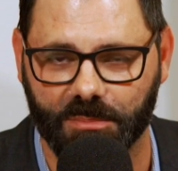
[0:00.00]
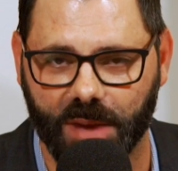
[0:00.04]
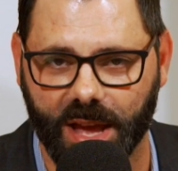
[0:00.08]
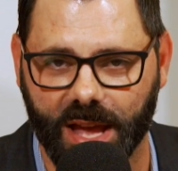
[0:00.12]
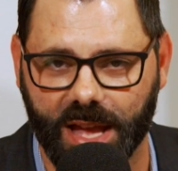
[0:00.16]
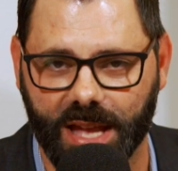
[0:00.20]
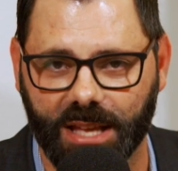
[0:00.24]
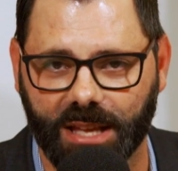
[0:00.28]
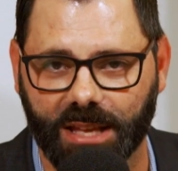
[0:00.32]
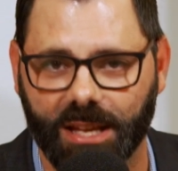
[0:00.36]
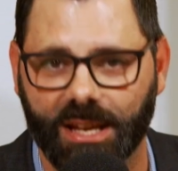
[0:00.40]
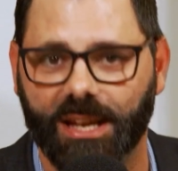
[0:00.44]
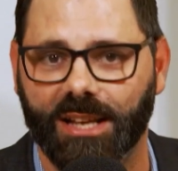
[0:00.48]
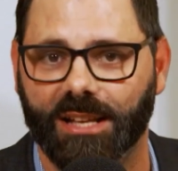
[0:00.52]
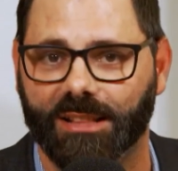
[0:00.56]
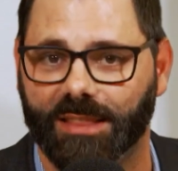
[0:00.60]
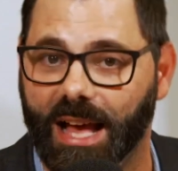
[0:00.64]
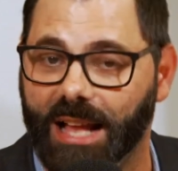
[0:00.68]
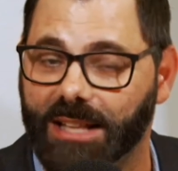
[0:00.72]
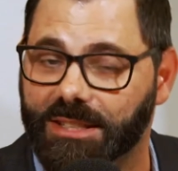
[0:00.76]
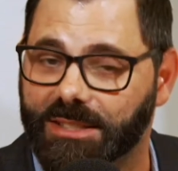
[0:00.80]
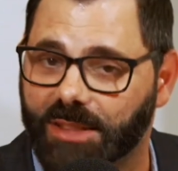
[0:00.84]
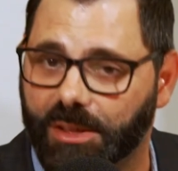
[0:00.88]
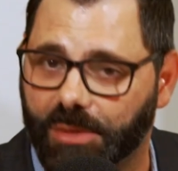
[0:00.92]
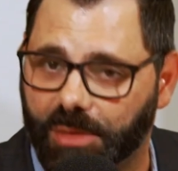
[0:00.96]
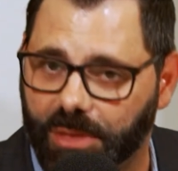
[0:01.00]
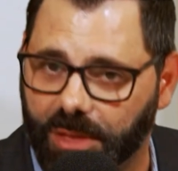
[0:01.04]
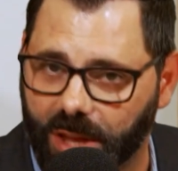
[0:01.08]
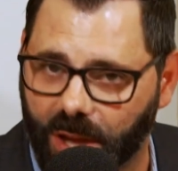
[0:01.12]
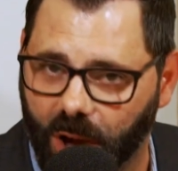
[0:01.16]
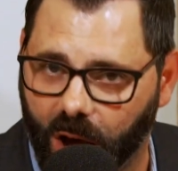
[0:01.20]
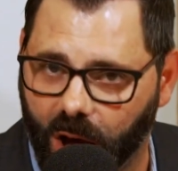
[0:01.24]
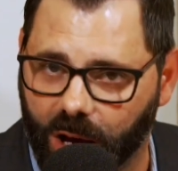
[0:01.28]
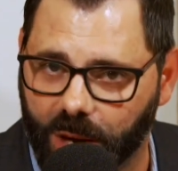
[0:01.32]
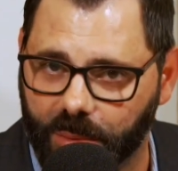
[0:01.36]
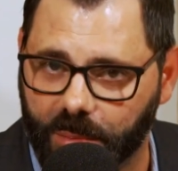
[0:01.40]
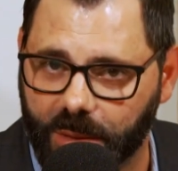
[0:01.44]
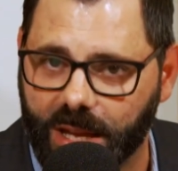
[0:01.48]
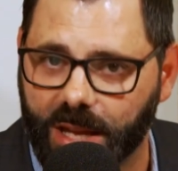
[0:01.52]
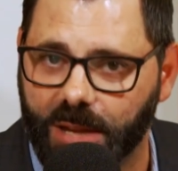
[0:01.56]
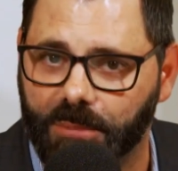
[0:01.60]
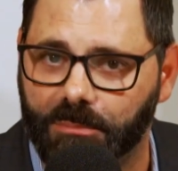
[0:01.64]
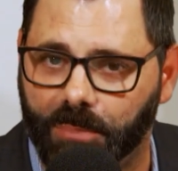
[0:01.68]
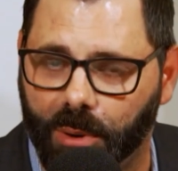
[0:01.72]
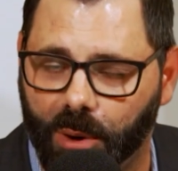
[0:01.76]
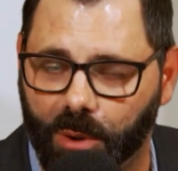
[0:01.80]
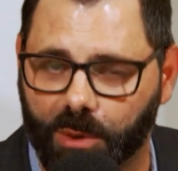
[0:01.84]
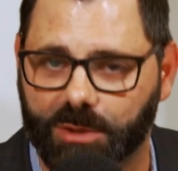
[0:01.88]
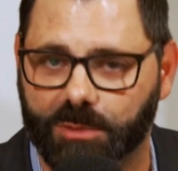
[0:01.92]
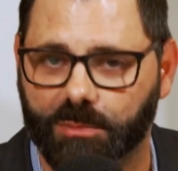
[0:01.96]
to make. That's the Theonomy
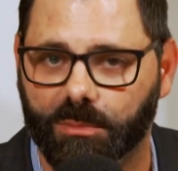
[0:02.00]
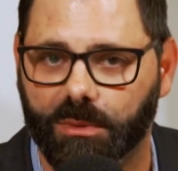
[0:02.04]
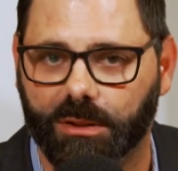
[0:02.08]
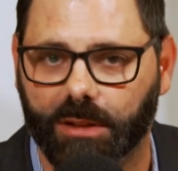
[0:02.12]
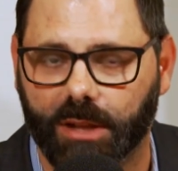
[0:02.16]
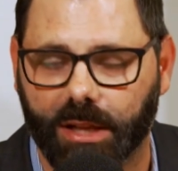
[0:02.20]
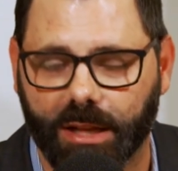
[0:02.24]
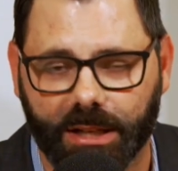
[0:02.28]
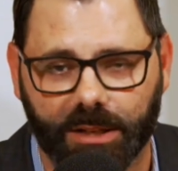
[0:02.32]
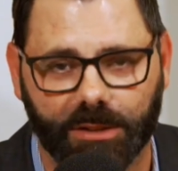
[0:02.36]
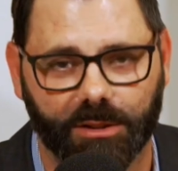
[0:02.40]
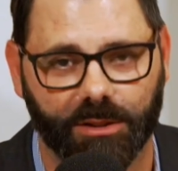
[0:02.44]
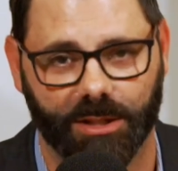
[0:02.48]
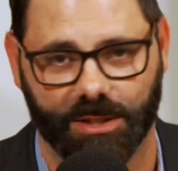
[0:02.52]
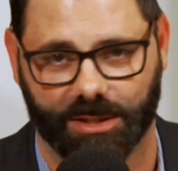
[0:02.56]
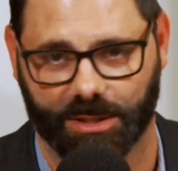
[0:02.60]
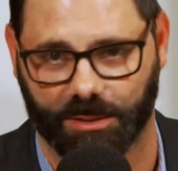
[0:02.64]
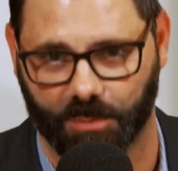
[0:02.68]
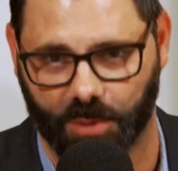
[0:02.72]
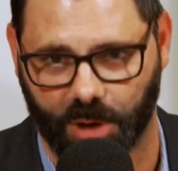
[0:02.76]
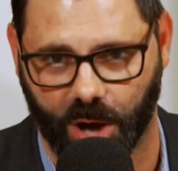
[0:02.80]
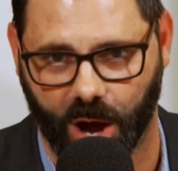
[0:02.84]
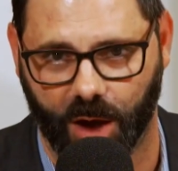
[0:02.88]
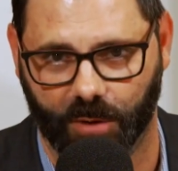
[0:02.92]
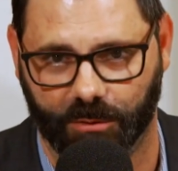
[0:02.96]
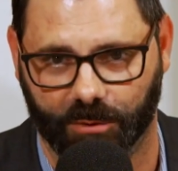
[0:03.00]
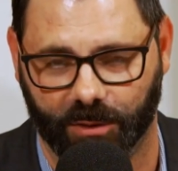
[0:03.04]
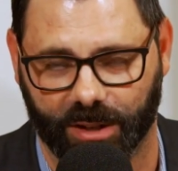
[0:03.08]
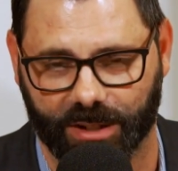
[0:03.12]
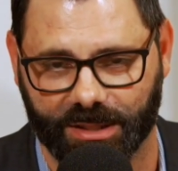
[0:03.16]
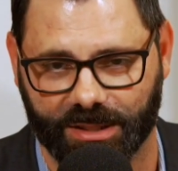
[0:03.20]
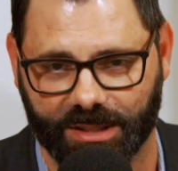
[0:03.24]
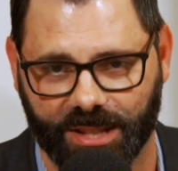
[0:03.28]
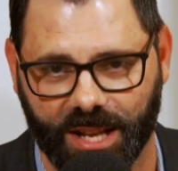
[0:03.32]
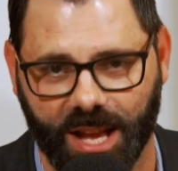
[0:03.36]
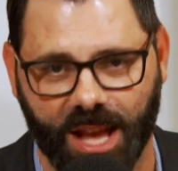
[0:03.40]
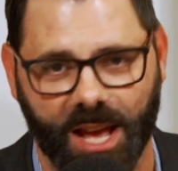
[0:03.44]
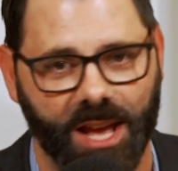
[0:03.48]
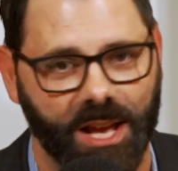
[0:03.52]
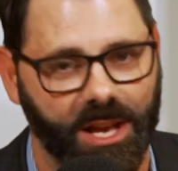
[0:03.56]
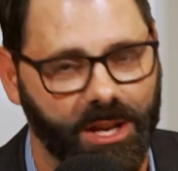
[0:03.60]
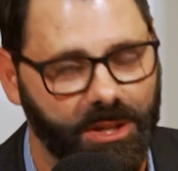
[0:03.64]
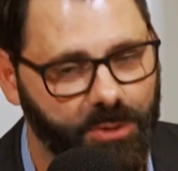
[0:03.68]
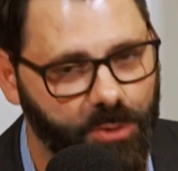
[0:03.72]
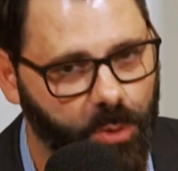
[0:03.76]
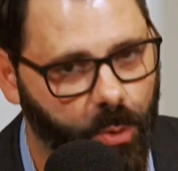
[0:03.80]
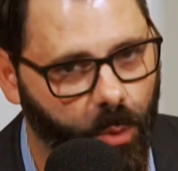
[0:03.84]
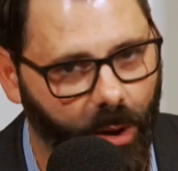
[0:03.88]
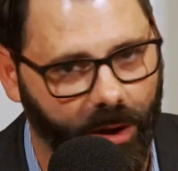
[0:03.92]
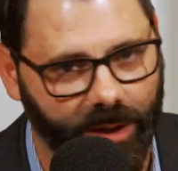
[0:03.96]
and Postmillennialism Conference,
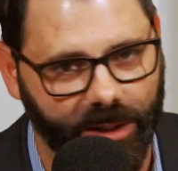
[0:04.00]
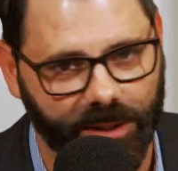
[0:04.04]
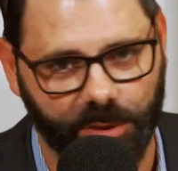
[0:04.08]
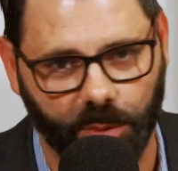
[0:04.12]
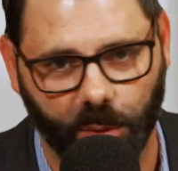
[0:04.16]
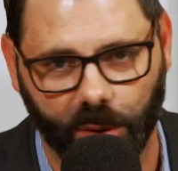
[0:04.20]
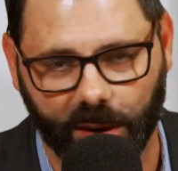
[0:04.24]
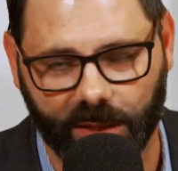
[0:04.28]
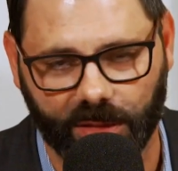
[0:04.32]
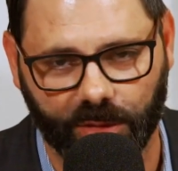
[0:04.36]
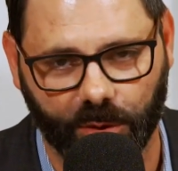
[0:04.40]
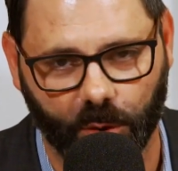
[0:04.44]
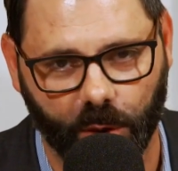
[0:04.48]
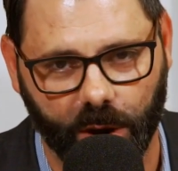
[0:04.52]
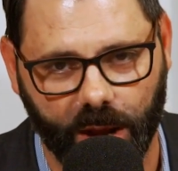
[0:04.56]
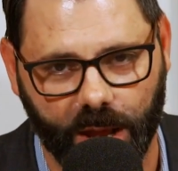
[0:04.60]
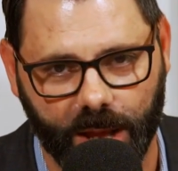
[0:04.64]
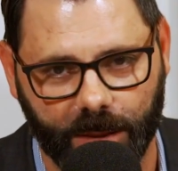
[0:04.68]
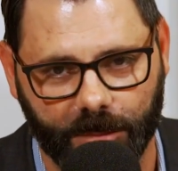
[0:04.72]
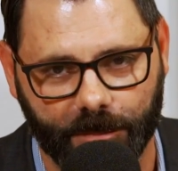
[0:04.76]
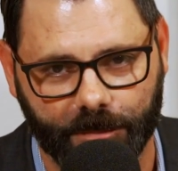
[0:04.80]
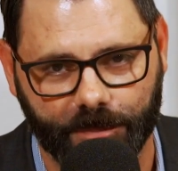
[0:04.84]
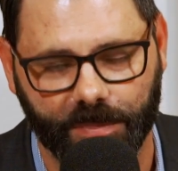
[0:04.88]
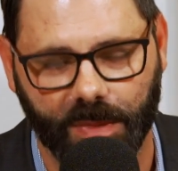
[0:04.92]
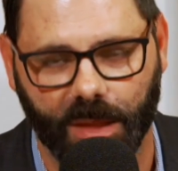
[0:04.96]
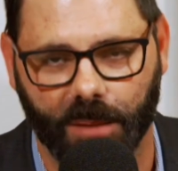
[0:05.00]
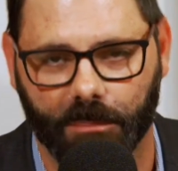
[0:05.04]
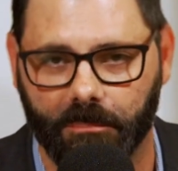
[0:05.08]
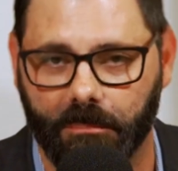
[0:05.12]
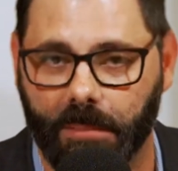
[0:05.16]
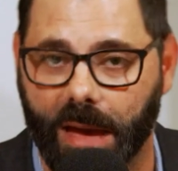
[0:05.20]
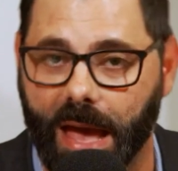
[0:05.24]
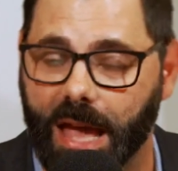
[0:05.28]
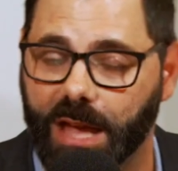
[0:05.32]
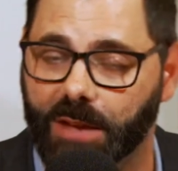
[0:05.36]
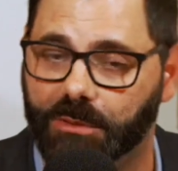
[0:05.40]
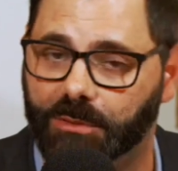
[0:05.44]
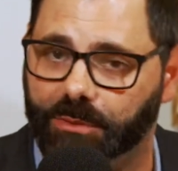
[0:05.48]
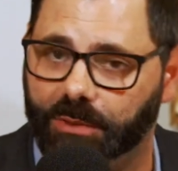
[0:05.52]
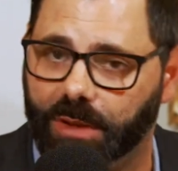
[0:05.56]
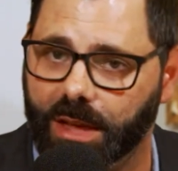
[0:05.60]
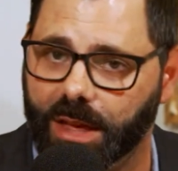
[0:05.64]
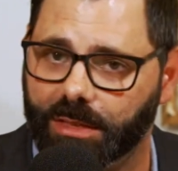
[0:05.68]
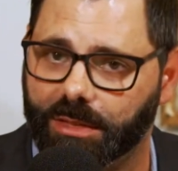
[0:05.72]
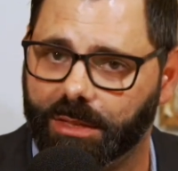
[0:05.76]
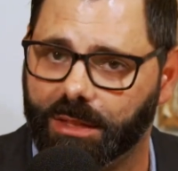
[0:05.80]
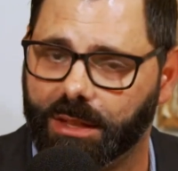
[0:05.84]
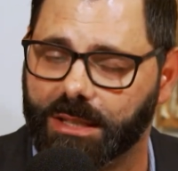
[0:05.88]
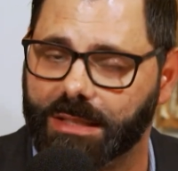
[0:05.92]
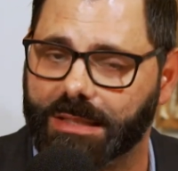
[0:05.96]
2023, May
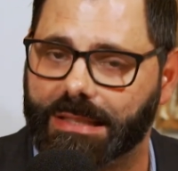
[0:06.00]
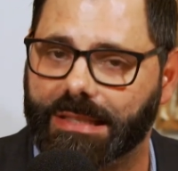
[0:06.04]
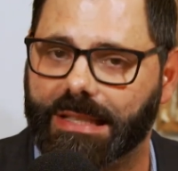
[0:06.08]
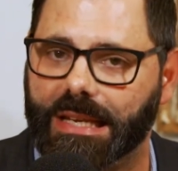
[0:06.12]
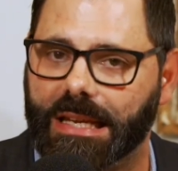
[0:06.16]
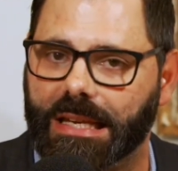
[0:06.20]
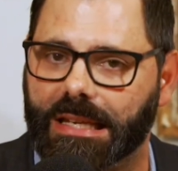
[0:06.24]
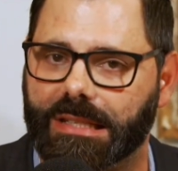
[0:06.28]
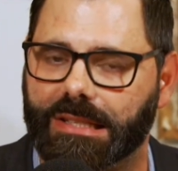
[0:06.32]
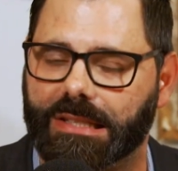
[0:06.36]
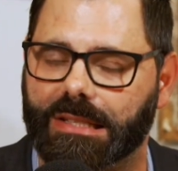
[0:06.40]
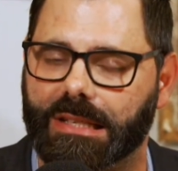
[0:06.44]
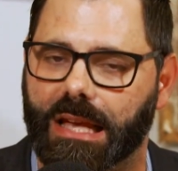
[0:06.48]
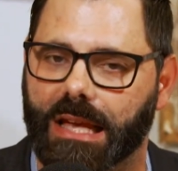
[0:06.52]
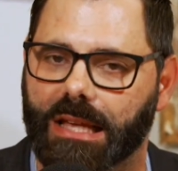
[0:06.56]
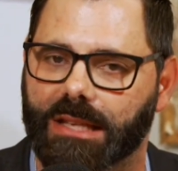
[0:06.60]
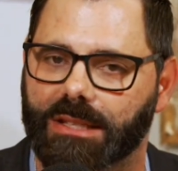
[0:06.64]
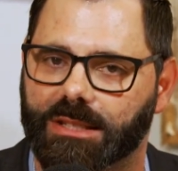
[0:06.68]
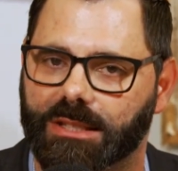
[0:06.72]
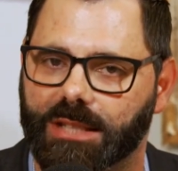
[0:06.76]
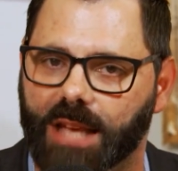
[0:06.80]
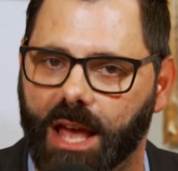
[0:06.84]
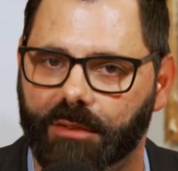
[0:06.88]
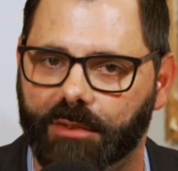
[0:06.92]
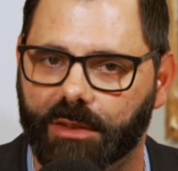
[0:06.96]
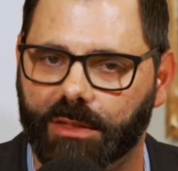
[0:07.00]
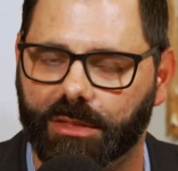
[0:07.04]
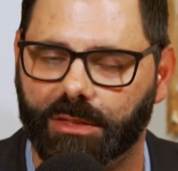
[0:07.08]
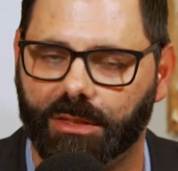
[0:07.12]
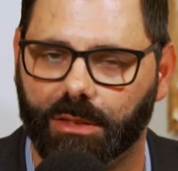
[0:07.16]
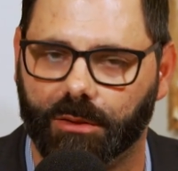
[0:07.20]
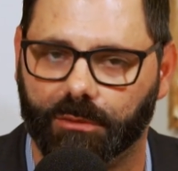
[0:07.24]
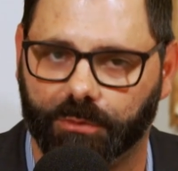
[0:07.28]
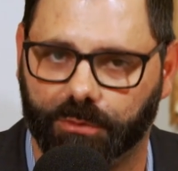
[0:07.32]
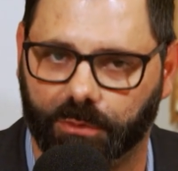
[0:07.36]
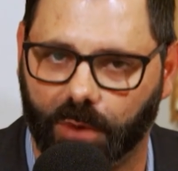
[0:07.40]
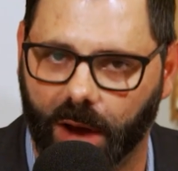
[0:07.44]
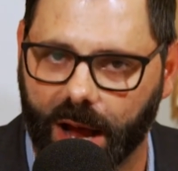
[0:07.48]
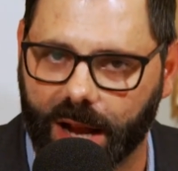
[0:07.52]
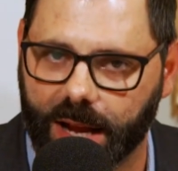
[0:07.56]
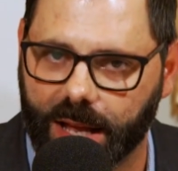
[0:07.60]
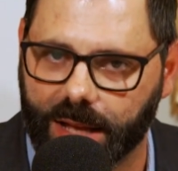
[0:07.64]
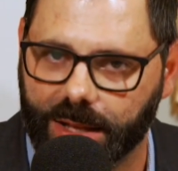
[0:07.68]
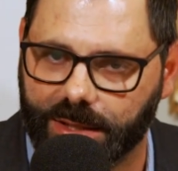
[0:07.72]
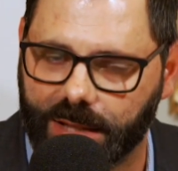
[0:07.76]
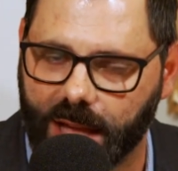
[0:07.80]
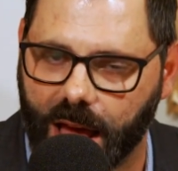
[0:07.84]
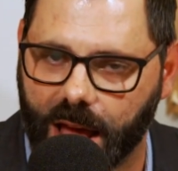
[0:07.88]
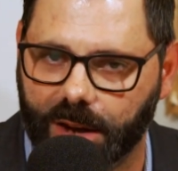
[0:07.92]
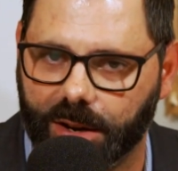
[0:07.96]
5th, 6th, and 7th,
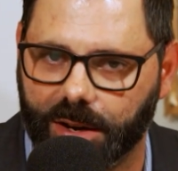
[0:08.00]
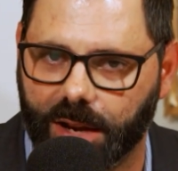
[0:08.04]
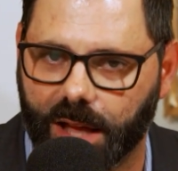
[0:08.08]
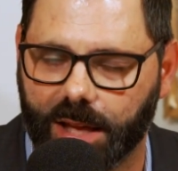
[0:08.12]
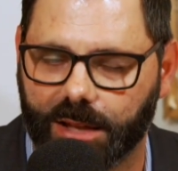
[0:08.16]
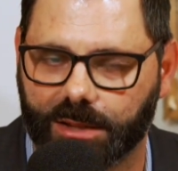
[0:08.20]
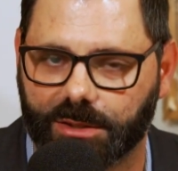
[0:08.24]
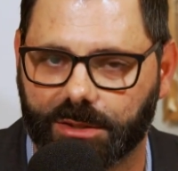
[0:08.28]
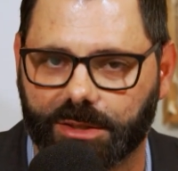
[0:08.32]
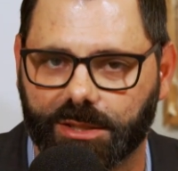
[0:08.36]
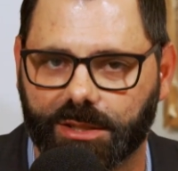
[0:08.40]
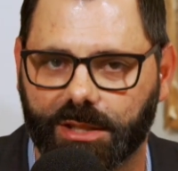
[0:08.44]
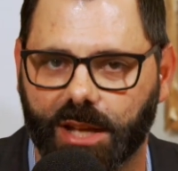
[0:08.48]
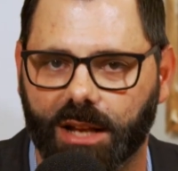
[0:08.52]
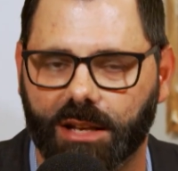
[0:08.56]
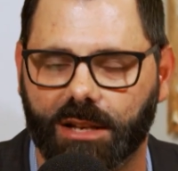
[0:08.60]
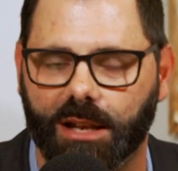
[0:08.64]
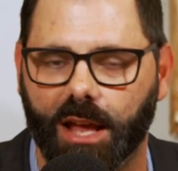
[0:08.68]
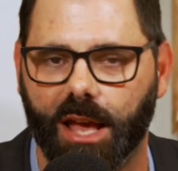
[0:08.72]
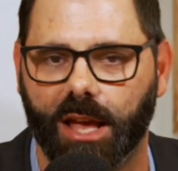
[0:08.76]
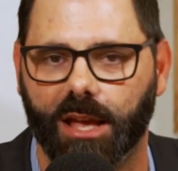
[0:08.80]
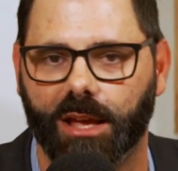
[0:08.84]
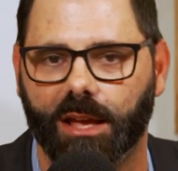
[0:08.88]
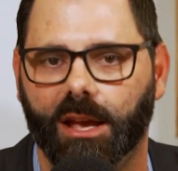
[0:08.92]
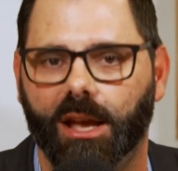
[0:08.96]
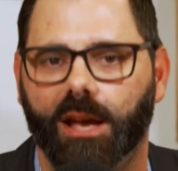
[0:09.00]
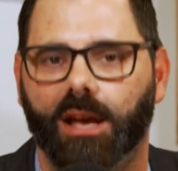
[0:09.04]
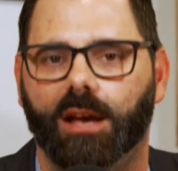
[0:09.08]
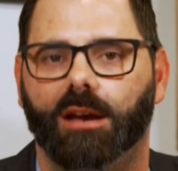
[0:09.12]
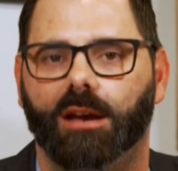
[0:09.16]
Friday, Saturday, and Sunday,